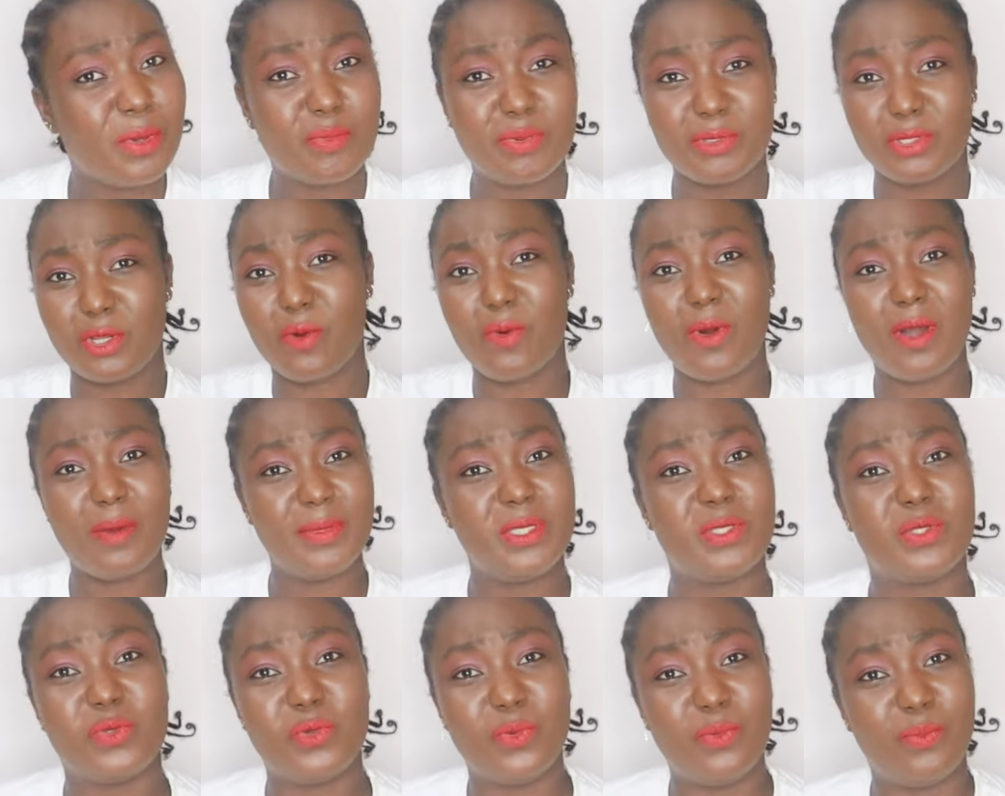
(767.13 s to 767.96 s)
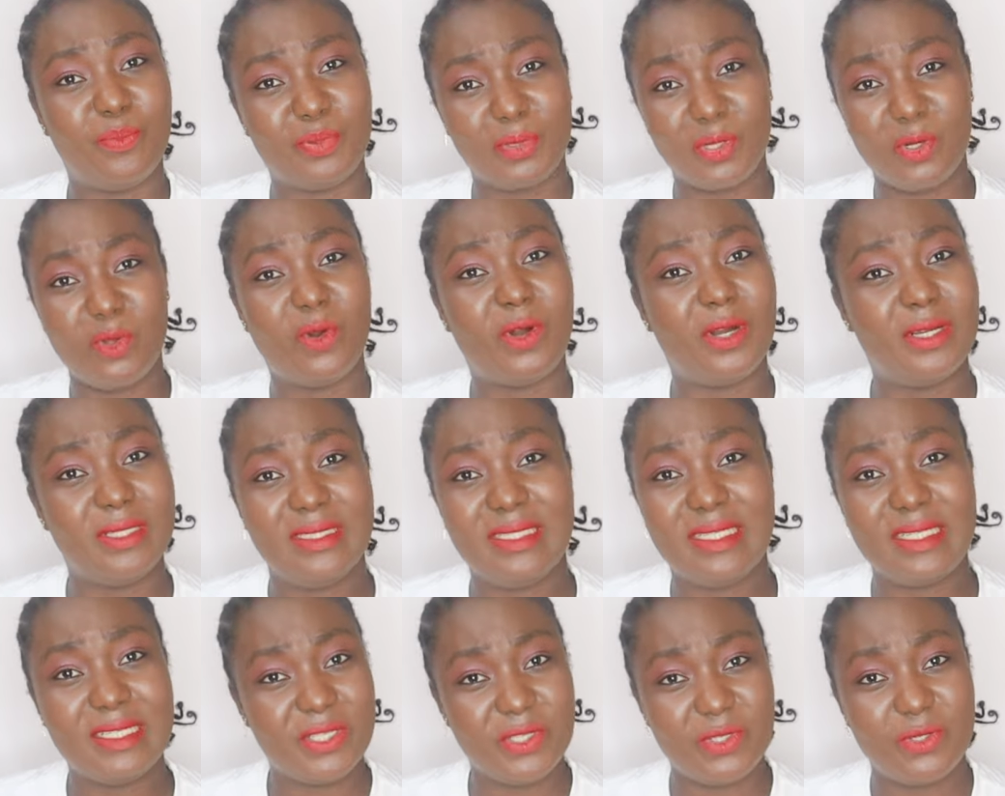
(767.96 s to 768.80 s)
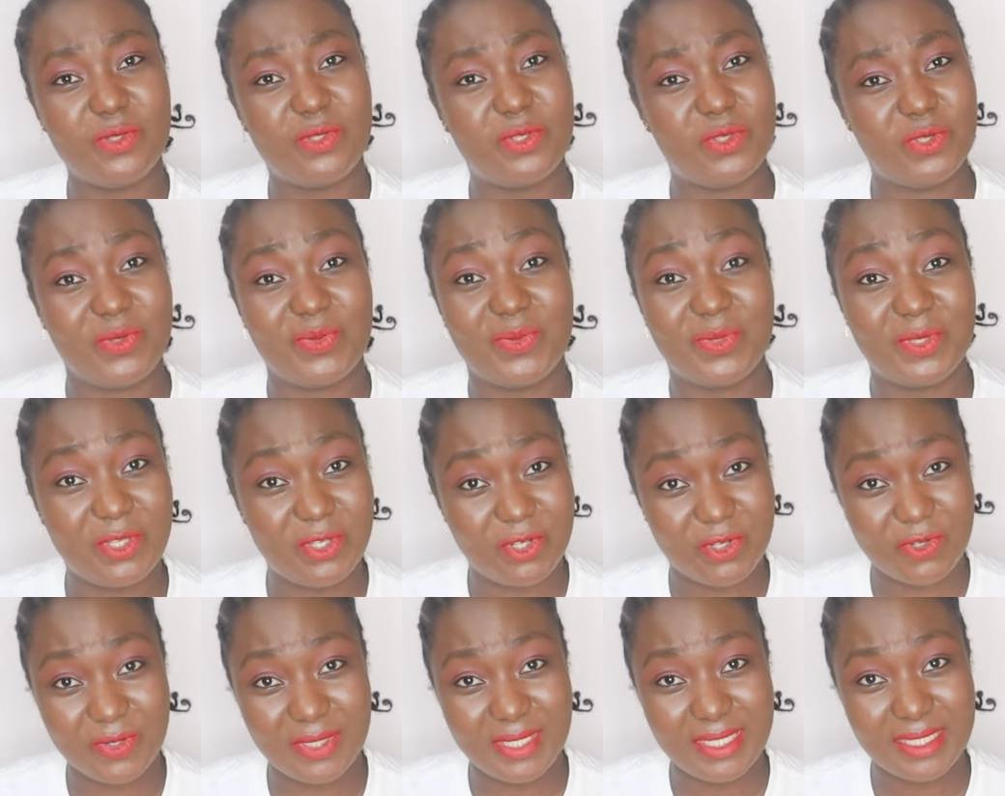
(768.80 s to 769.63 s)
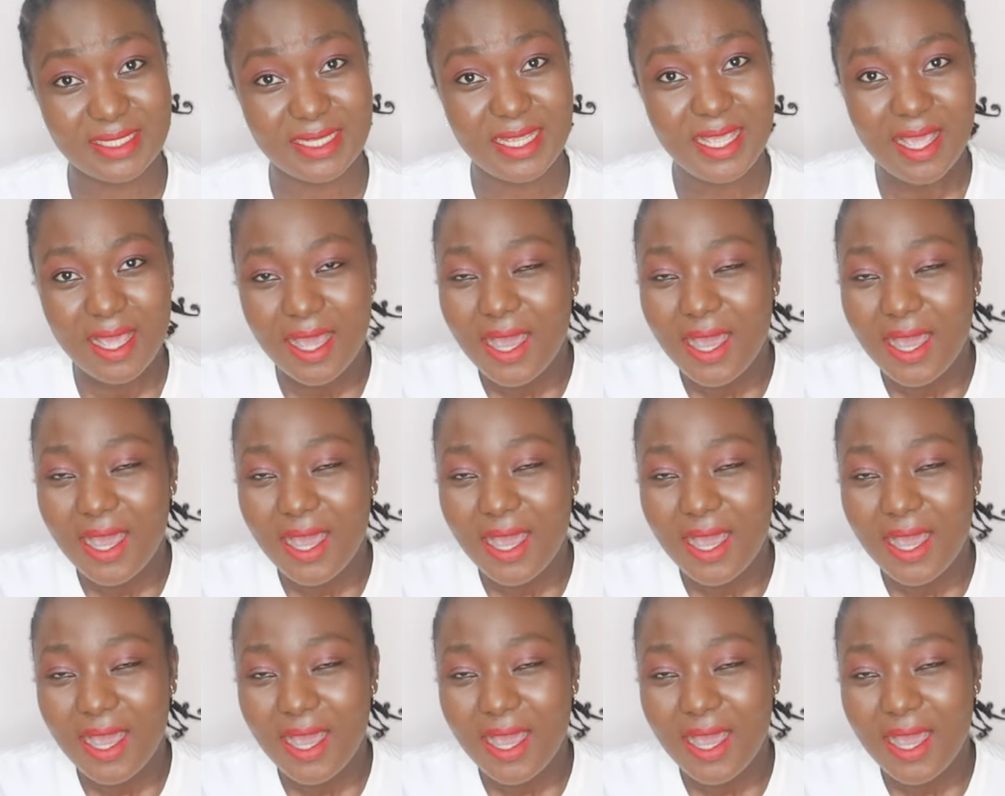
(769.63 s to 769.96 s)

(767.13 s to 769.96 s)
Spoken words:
people don't want me to blow on this YouTube street.